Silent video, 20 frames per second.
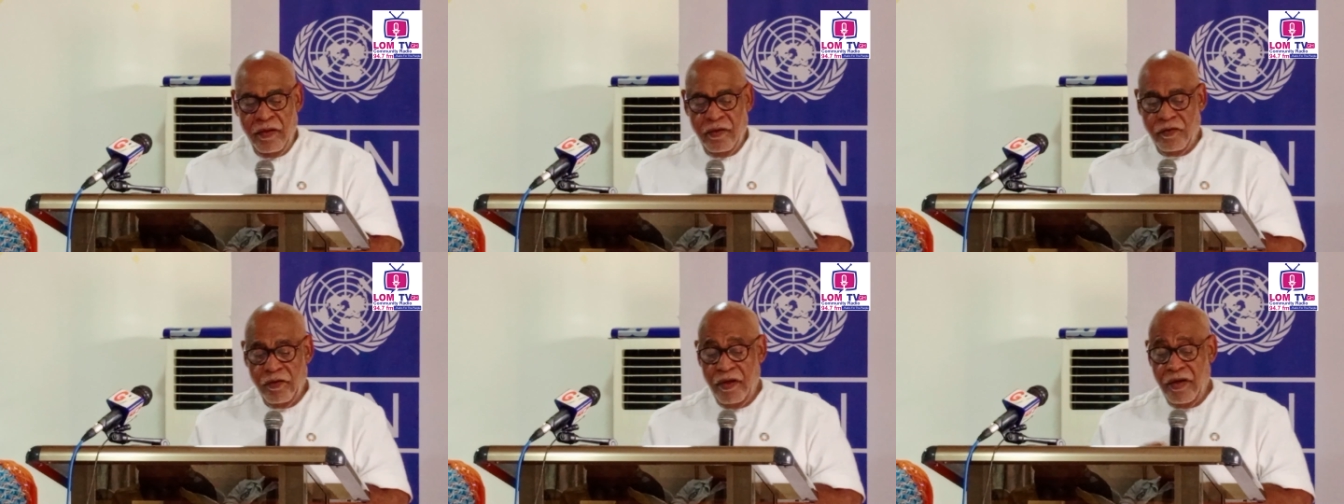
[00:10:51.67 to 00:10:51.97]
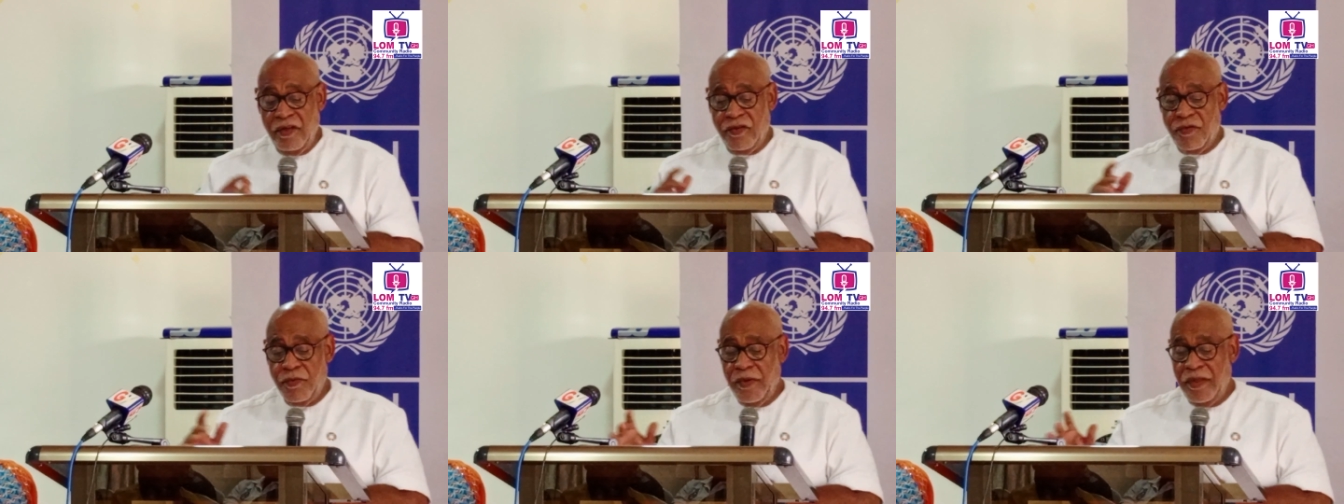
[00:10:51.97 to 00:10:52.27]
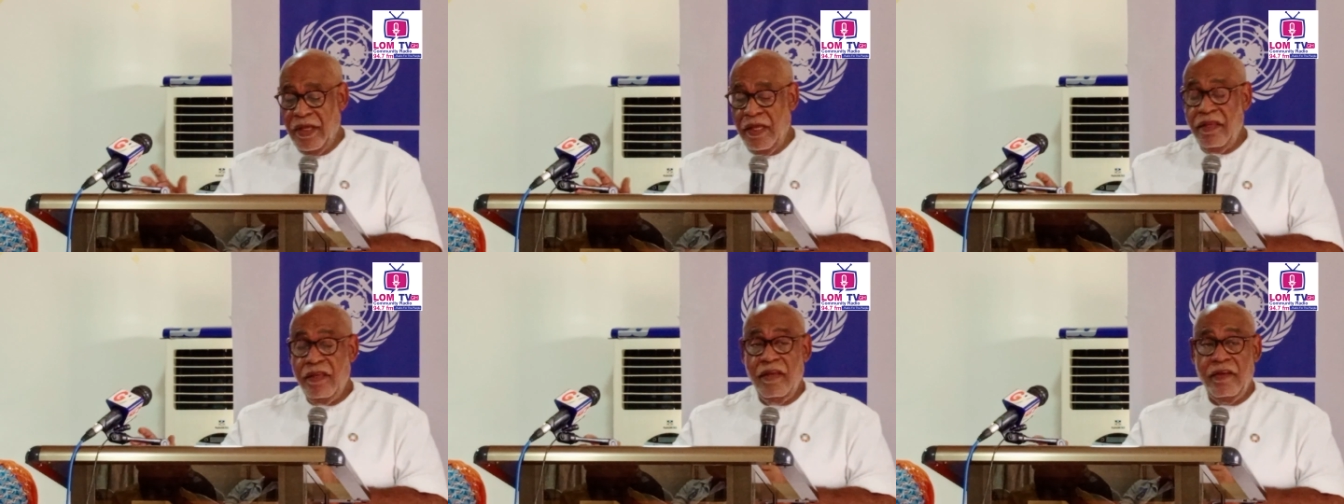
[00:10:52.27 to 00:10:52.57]
So it is
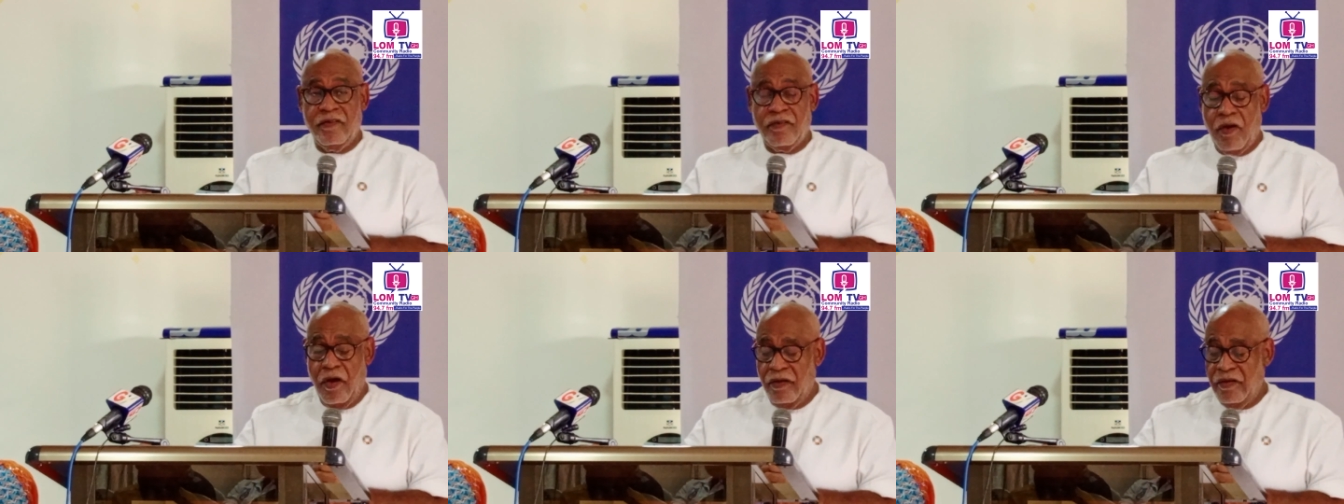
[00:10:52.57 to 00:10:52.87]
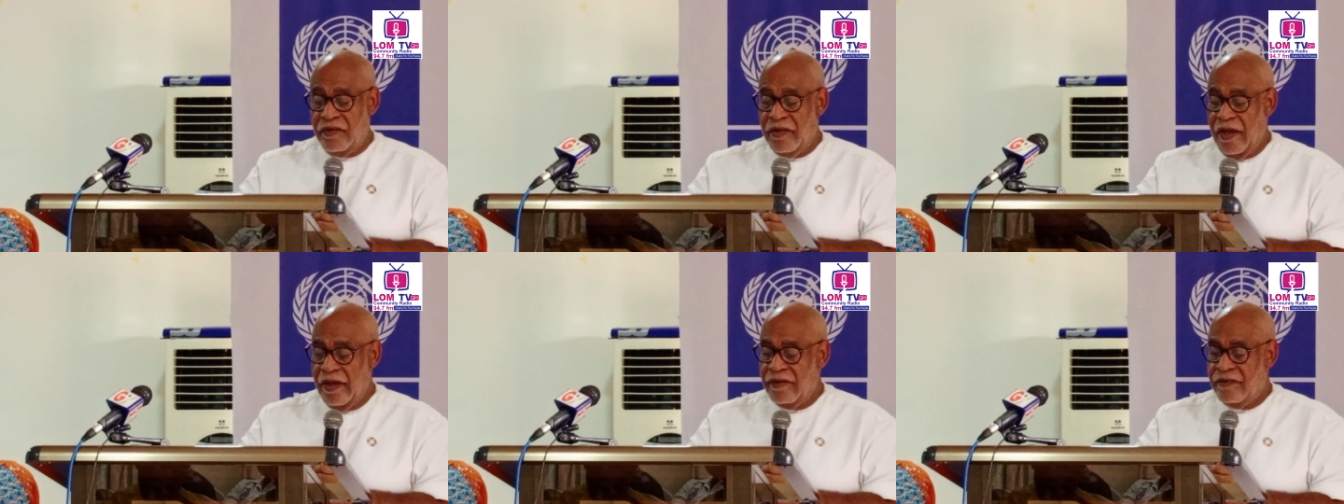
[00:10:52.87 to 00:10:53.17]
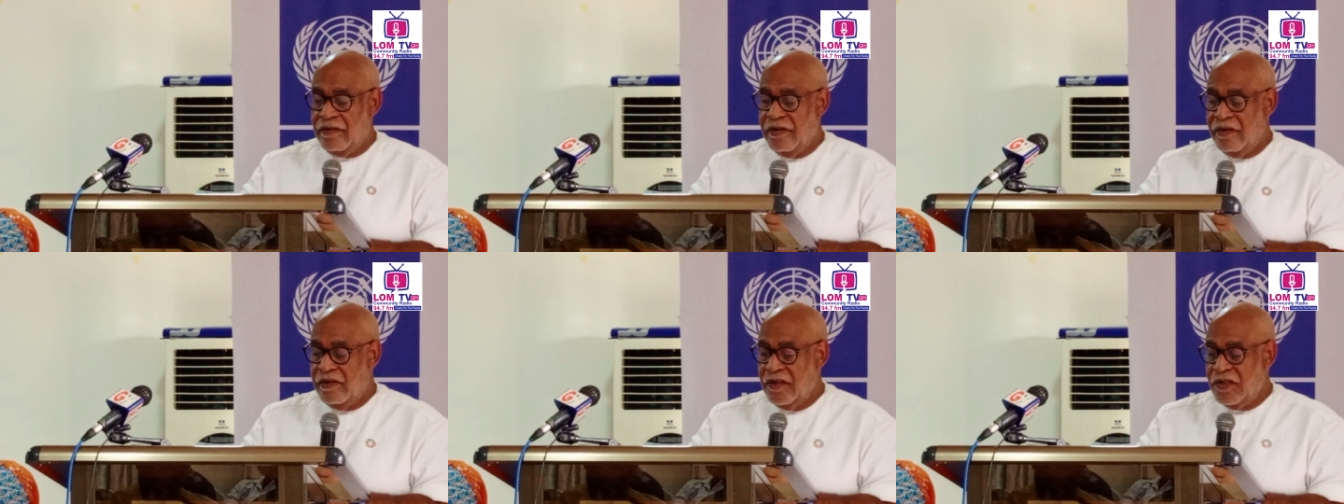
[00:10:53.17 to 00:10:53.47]
within this
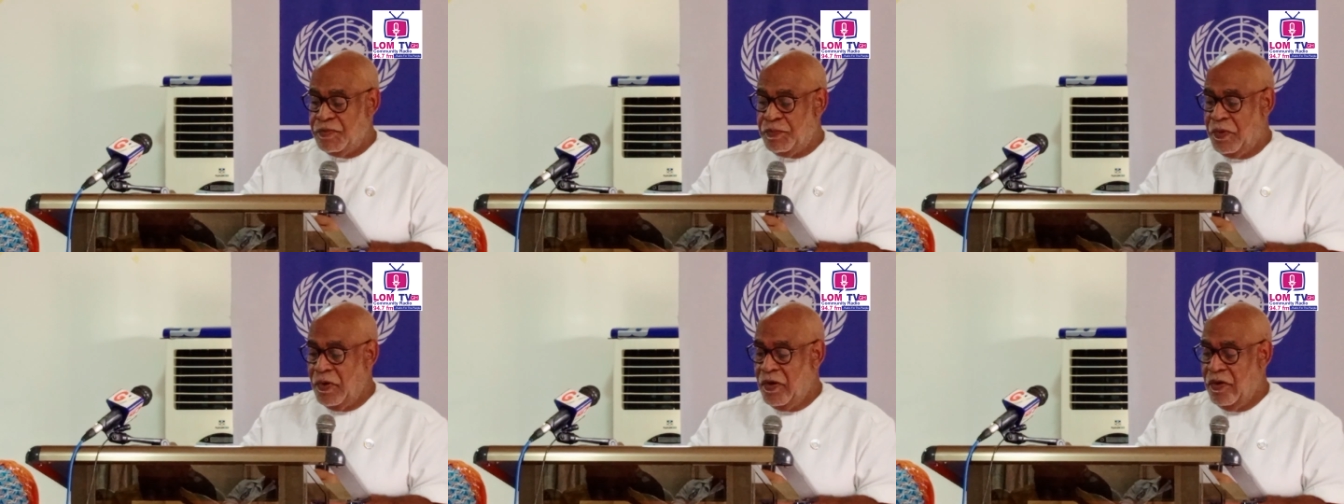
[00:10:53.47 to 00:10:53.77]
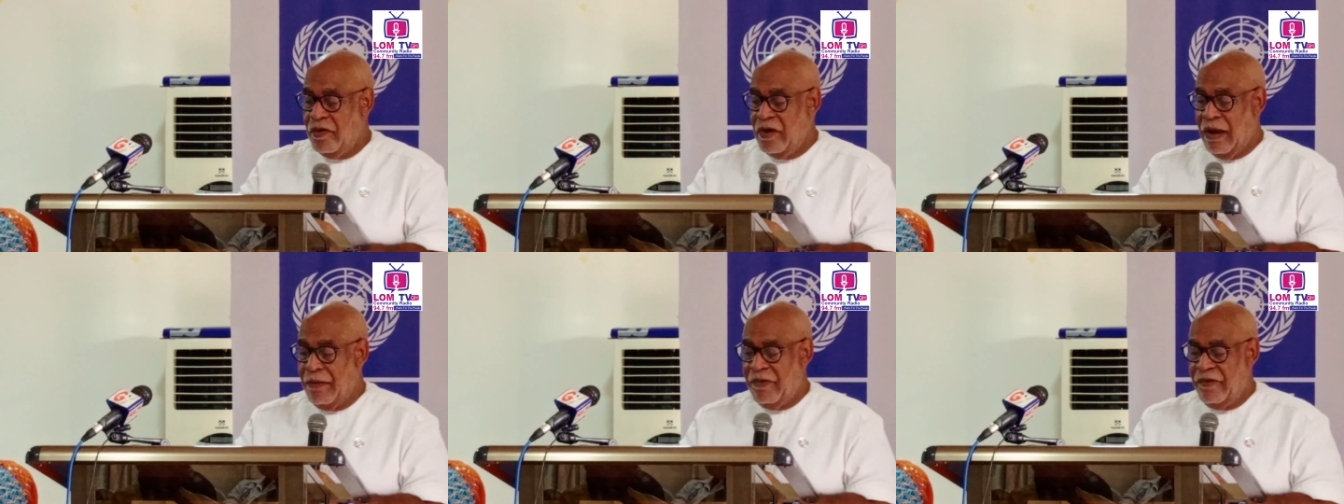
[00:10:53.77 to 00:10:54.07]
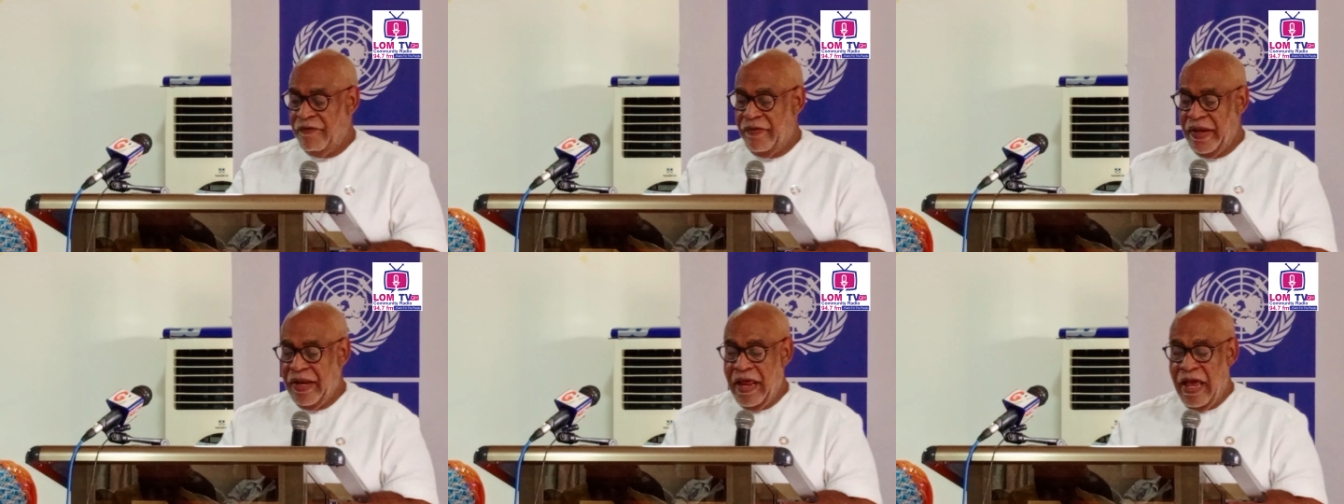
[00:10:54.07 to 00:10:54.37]
context that this program
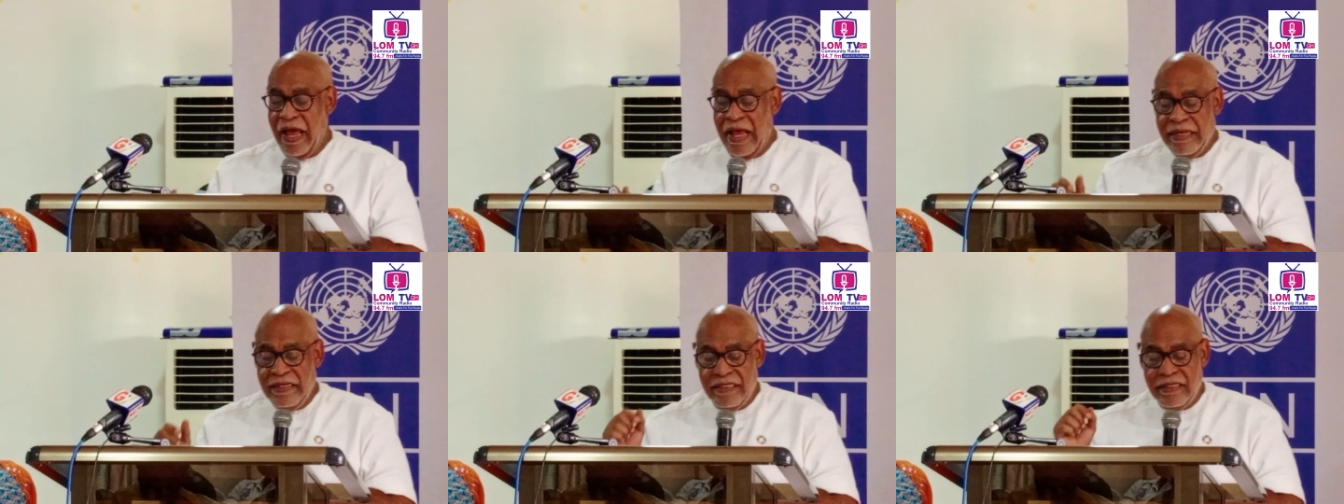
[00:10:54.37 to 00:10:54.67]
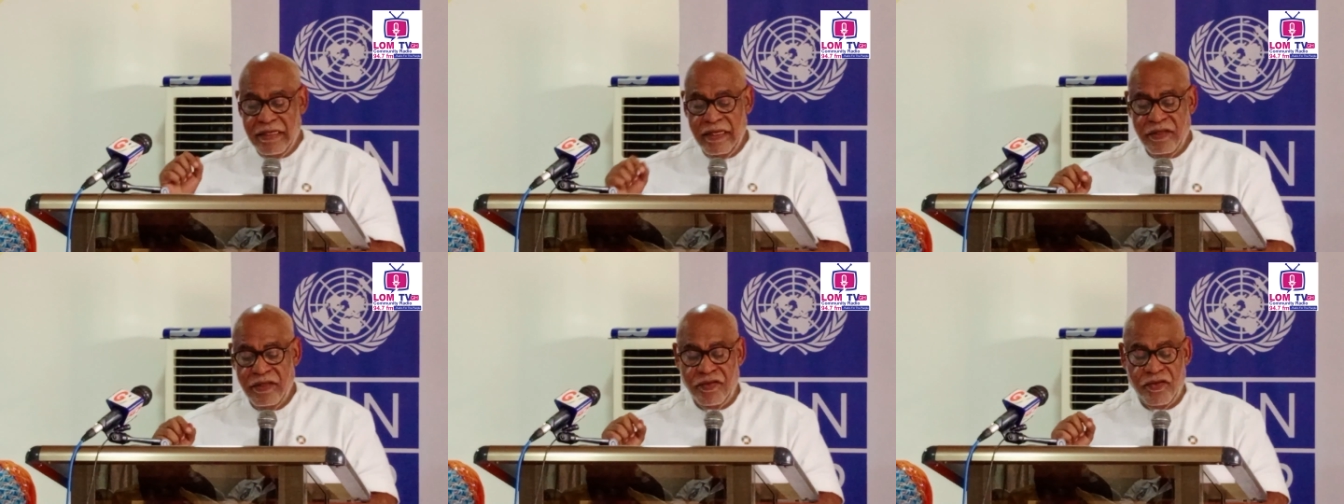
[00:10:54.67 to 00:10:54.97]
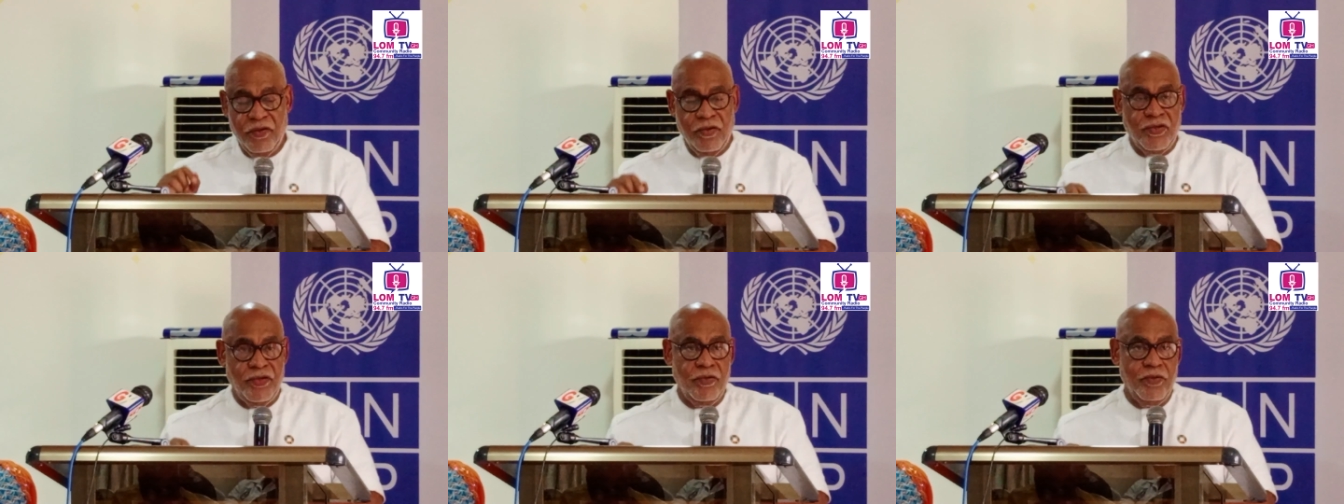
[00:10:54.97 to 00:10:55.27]
of enhancing
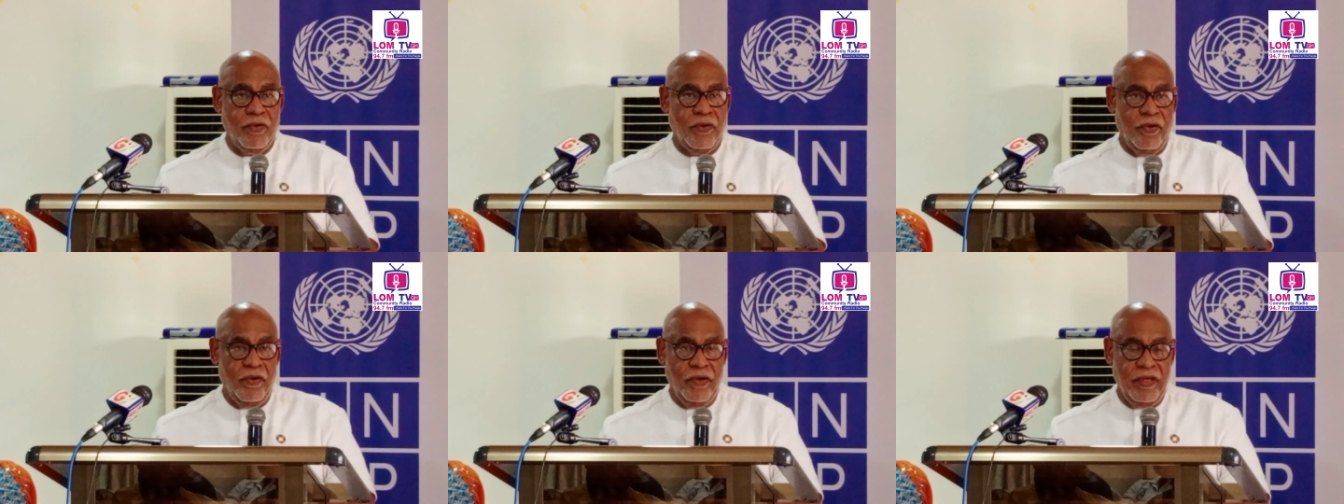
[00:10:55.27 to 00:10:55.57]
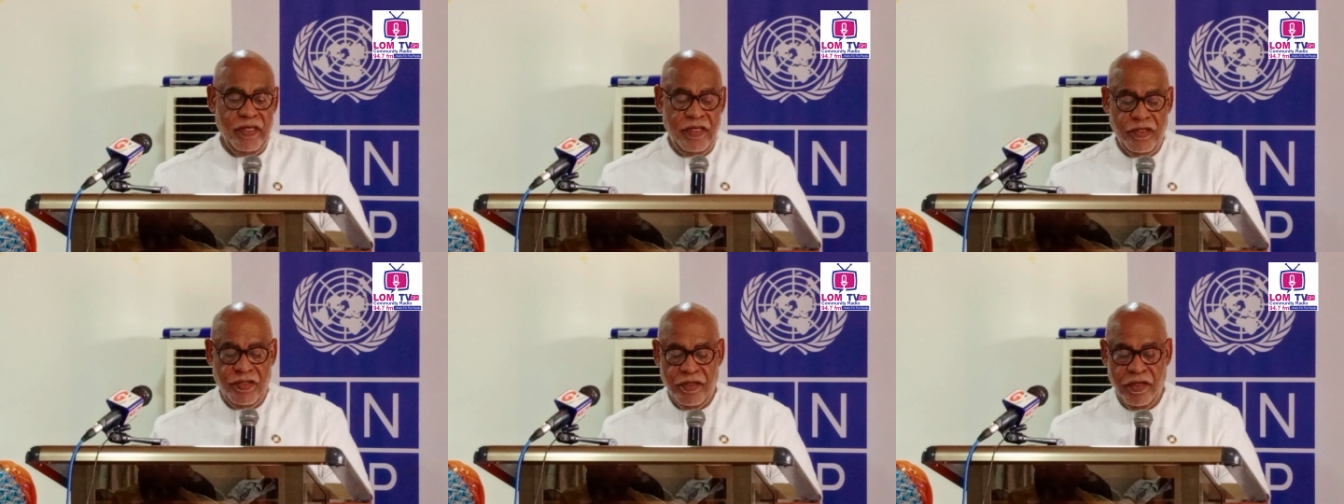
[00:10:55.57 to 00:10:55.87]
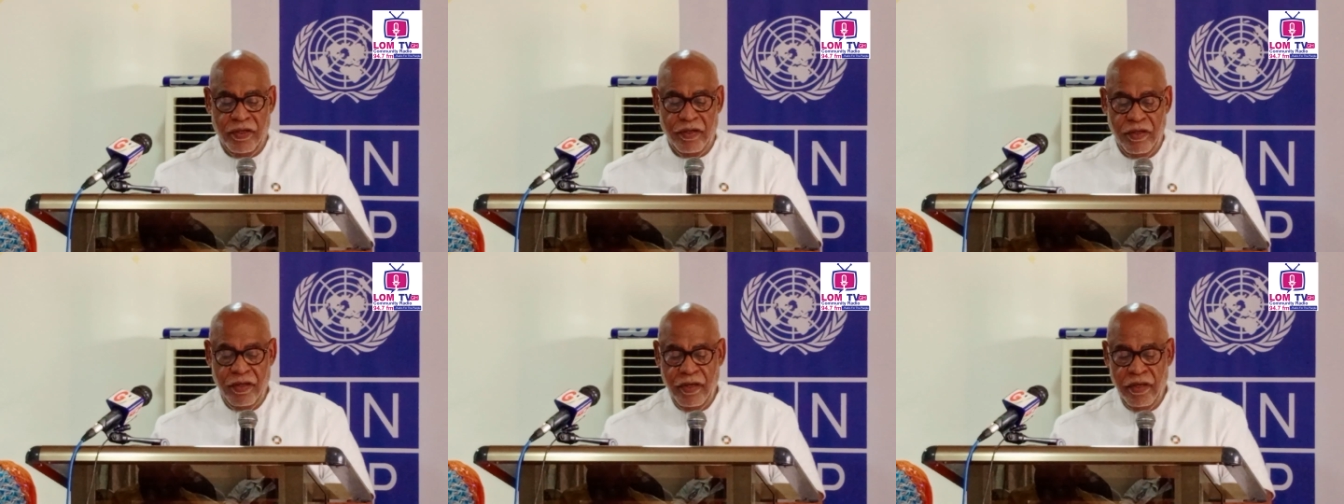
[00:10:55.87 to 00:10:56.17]
social
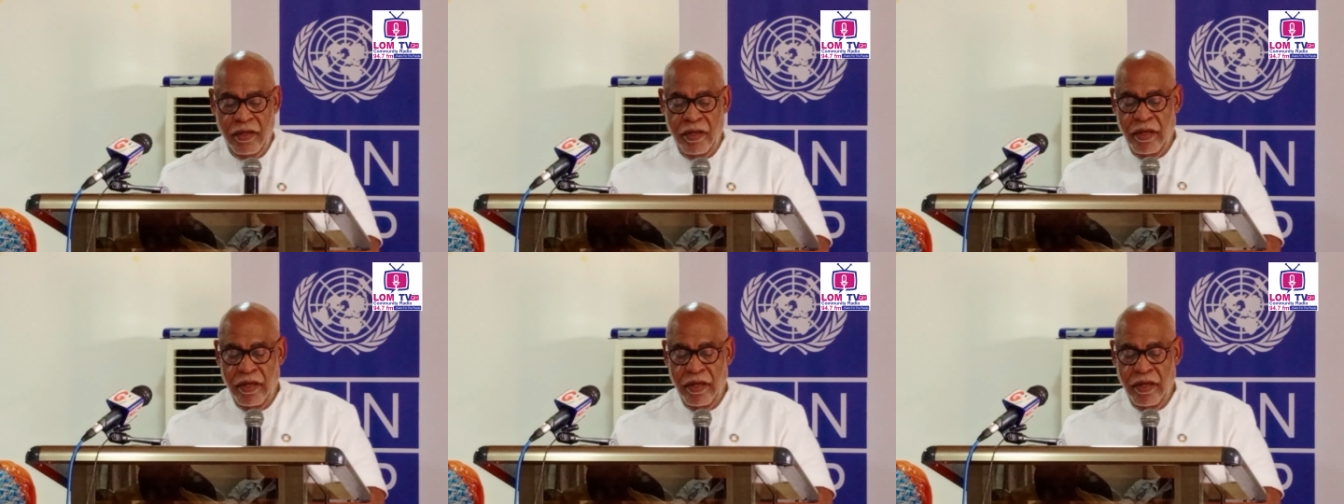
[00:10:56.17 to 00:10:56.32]
cohesion